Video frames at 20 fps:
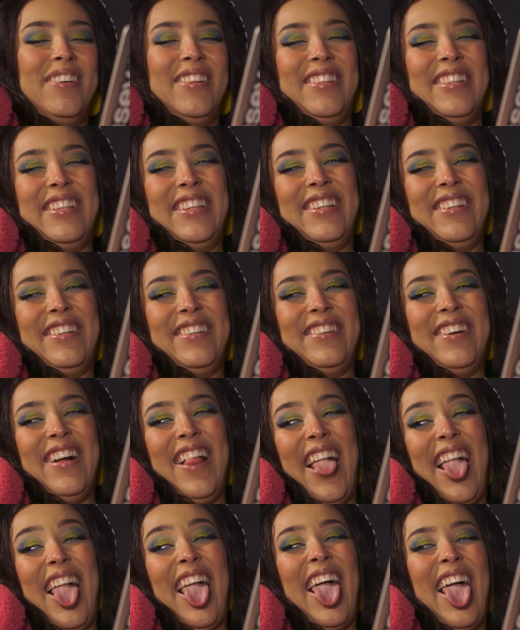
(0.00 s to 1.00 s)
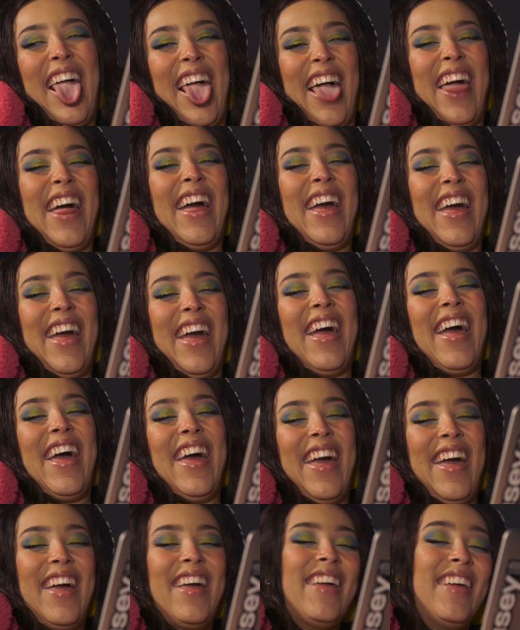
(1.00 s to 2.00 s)
will do.
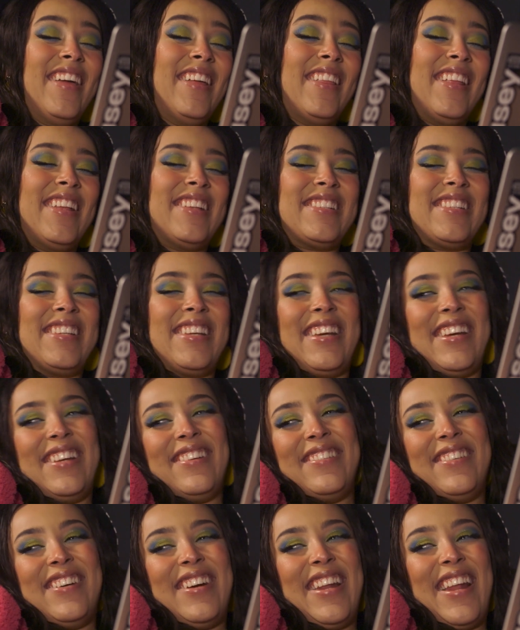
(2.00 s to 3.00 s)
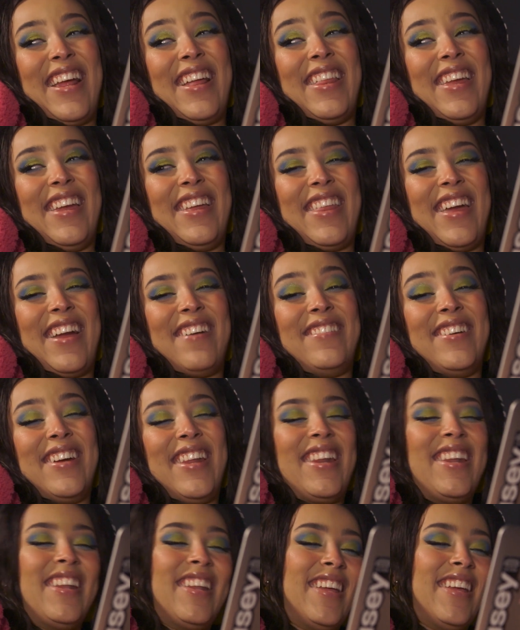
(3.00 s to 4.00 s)
That's a good one, I like that
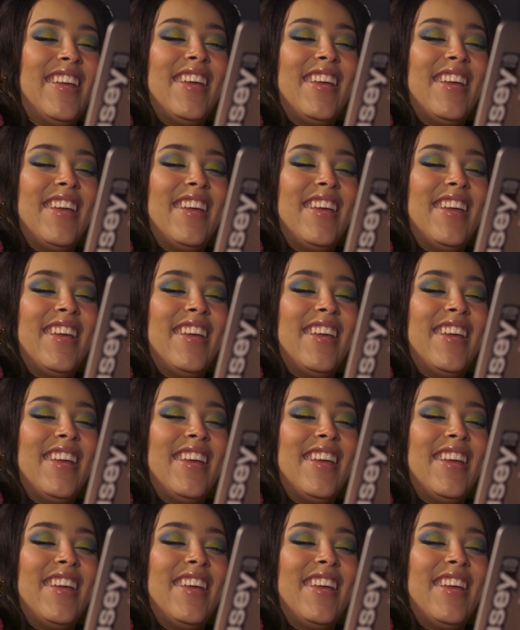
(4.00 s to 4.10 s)
one.